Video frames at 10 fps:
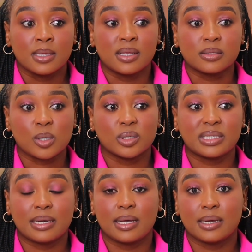This
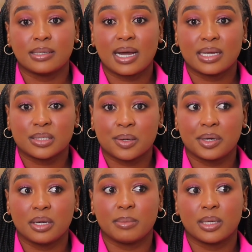cocktail had ice
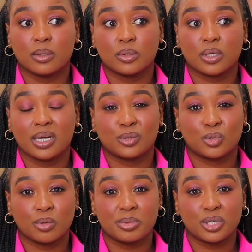cream. It also had
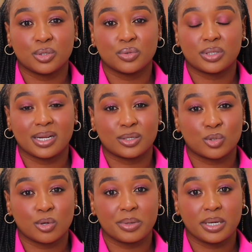strawberry juice. It had
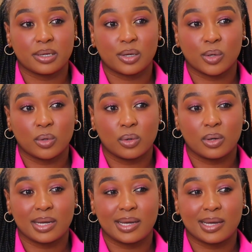strawberry
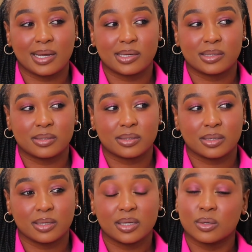liqueur, and I
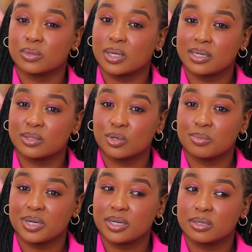think it also had
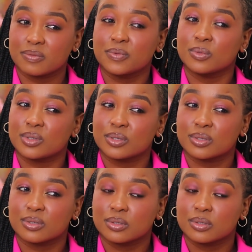strawberry fruits.